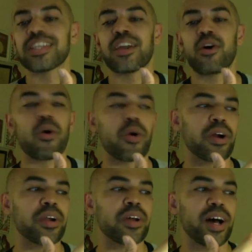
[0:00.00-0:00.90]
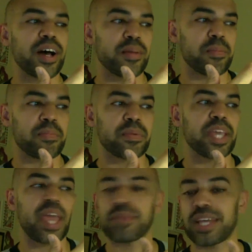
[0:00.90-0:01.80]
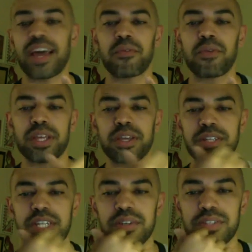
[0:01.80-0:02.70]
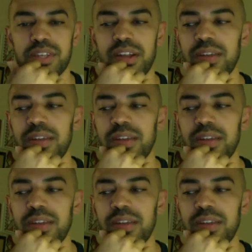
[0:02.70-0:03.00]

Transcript: or games I got really good deals on.